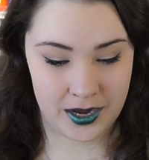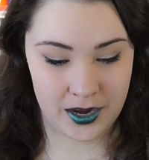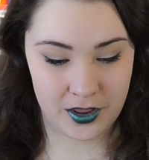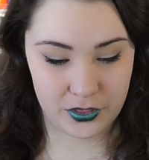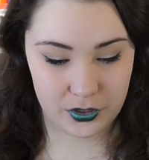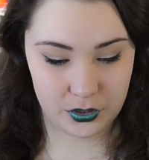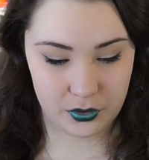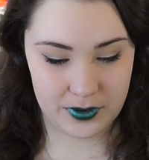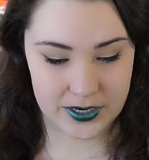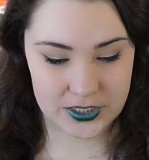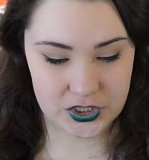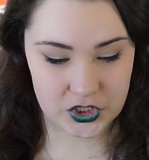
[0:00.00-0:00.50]

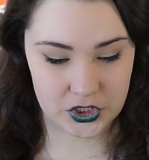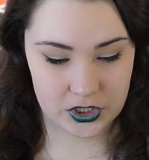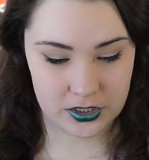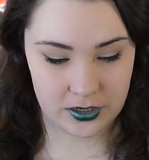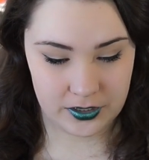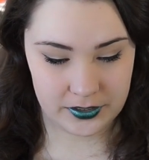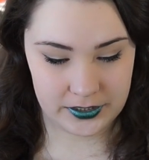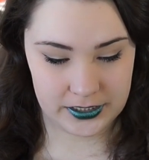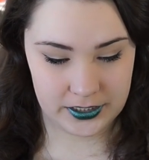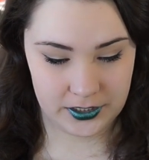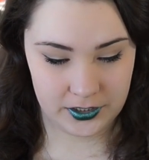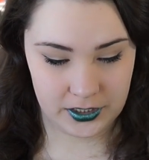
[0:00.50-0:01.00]
another
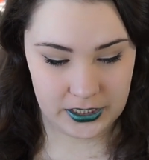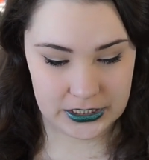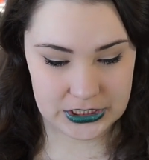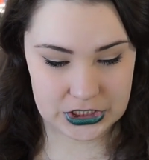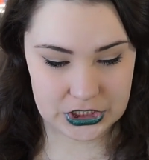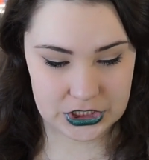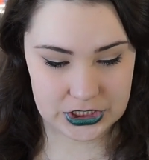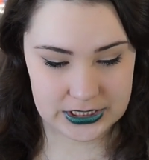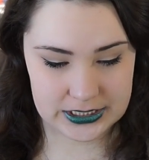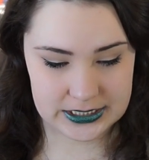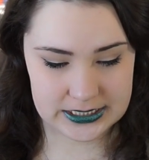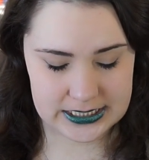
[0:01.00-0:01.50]
question on here
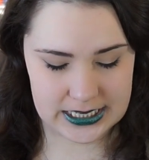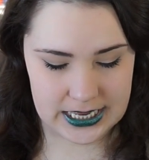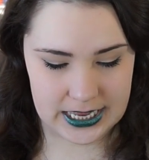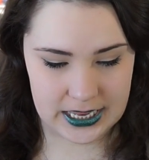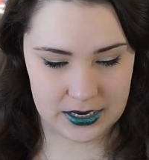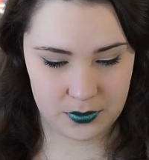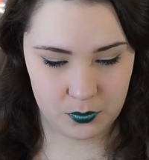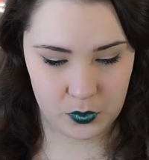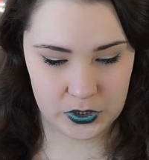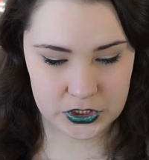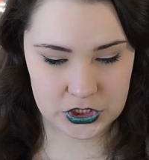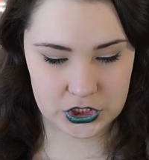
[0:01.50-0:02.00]
and she
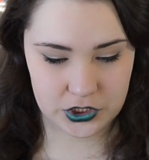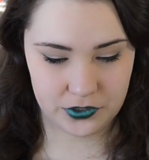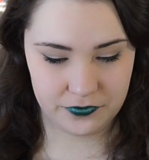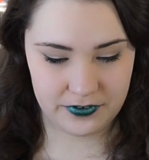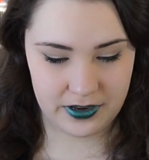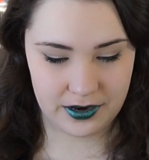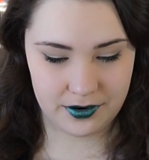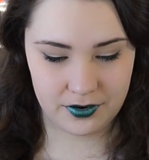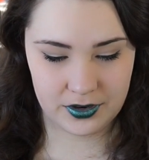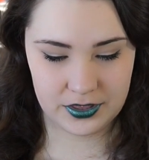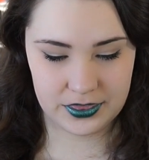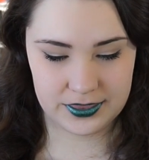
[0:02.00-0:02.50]
said, what's your
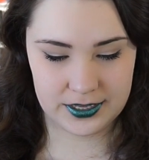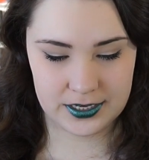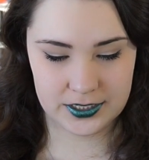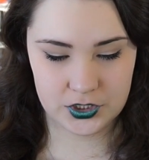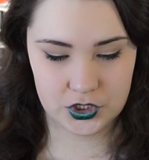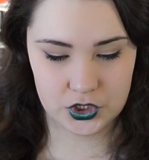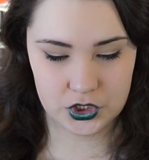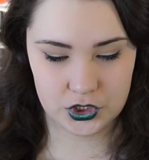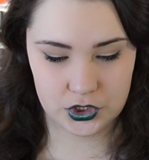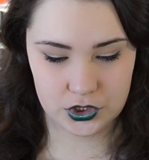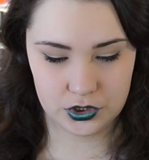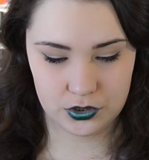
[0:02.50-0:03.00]
favorite
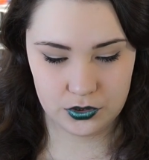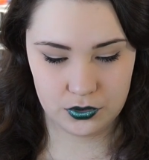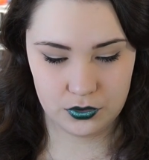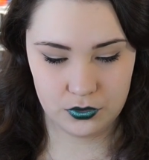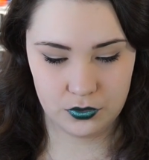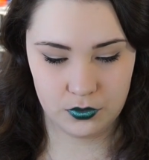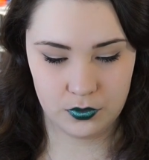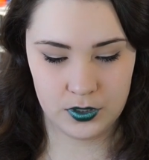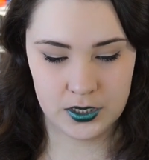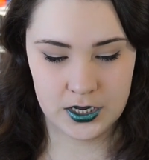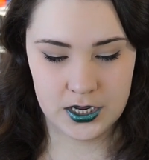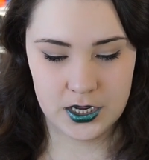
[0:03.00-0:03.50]
thing to
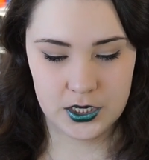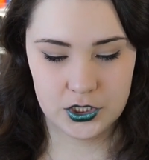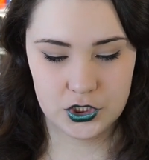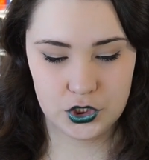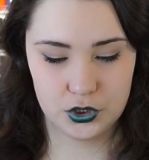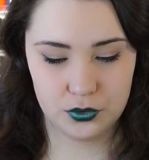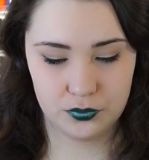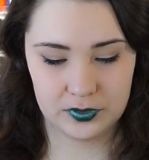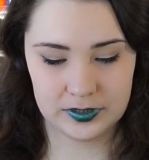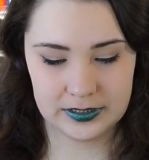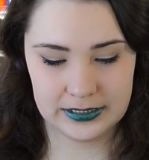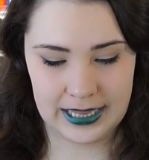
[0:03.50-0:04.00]
do
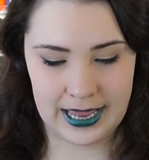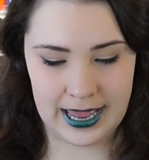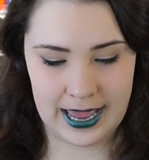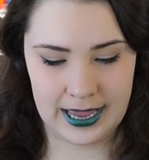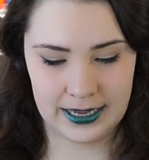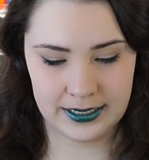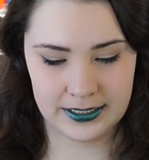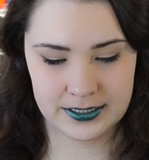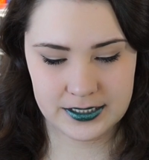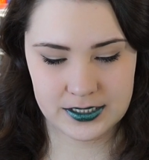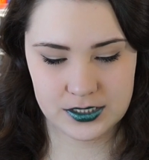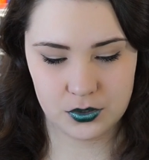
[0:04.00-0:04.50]
to
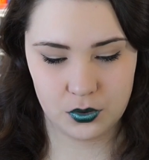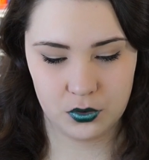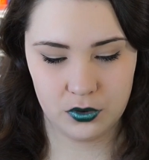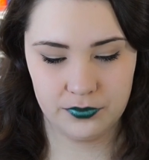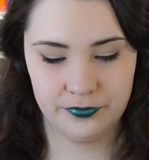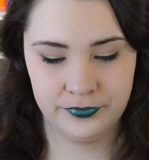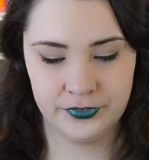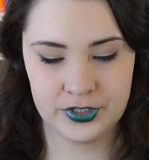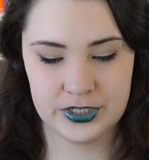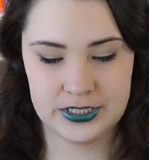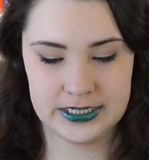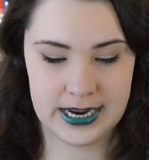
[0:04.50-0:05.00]
relax
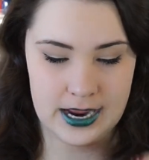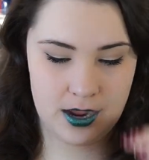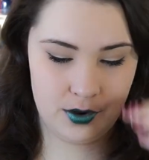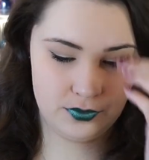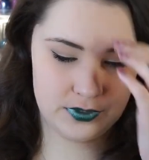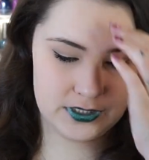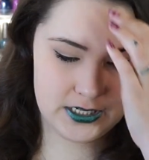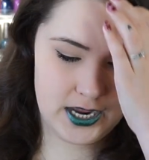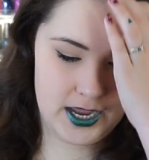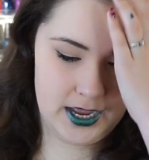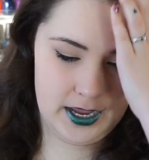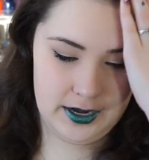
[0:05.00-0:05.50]
or for
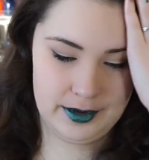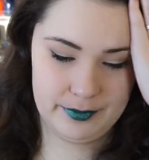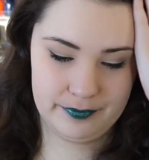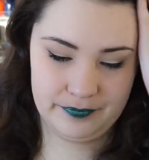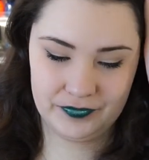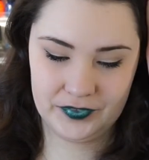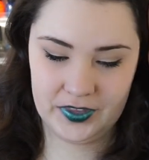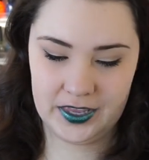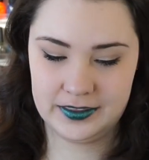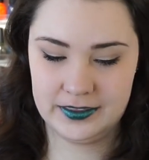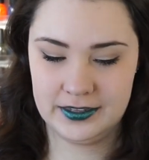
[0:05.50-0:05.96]
downtime?